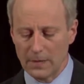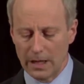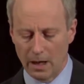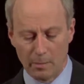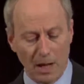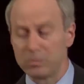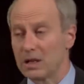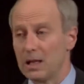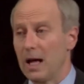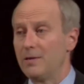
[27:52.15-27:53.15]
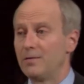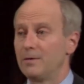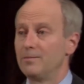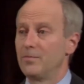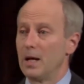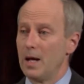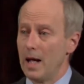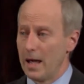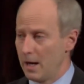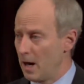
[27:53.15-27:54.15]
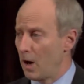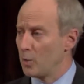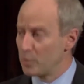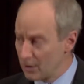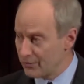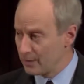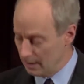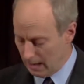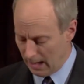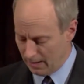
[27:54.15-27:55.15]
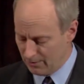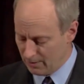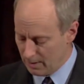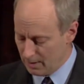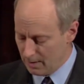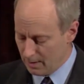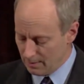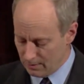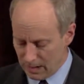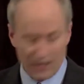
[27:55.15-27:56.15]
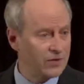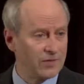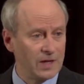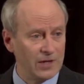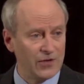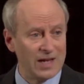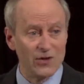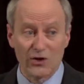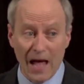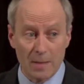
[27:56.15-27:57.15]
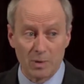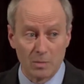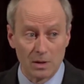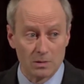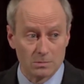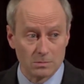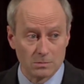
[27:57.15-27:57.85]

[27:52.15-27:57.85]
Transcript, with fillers: In our public life and in our personal lives, philosophy is inescapable,